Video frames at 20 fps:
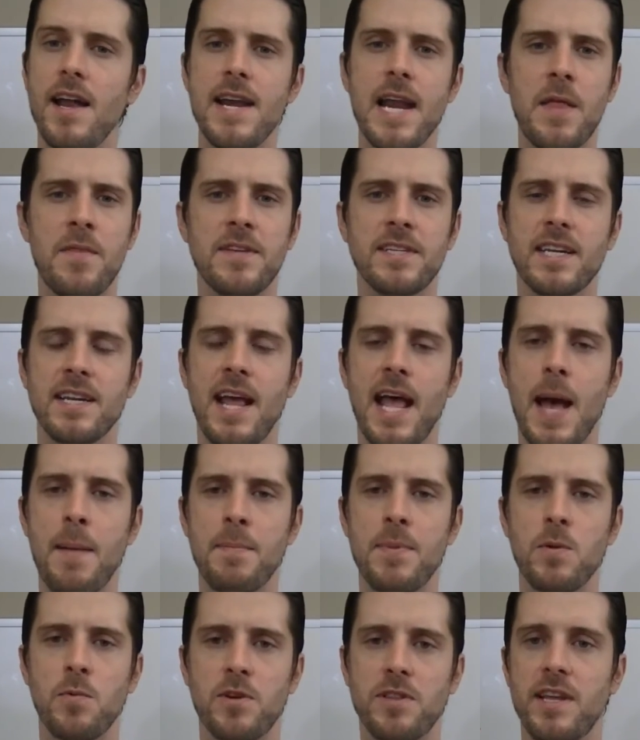Now, this can
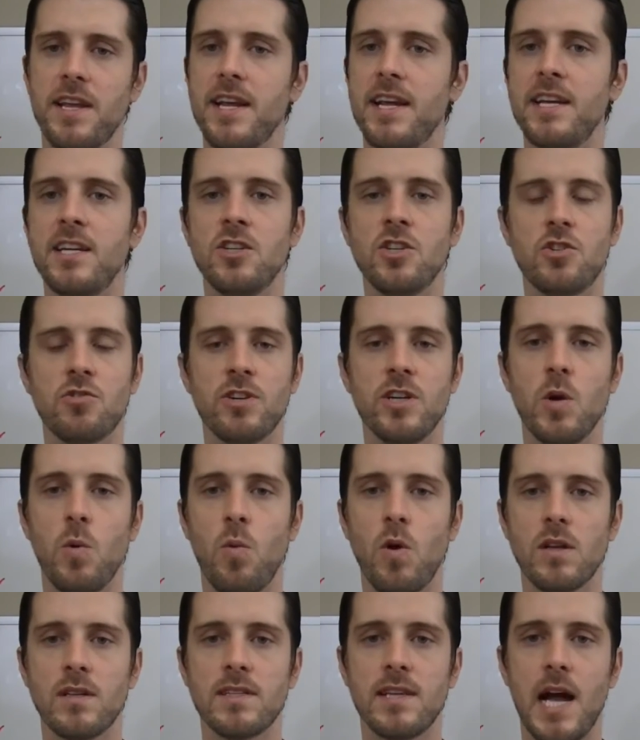happen with injury to
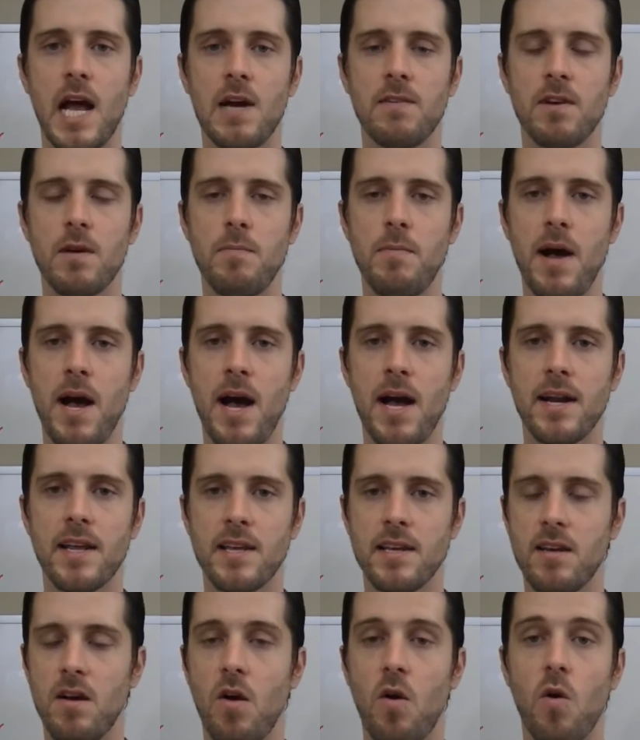one side of our body,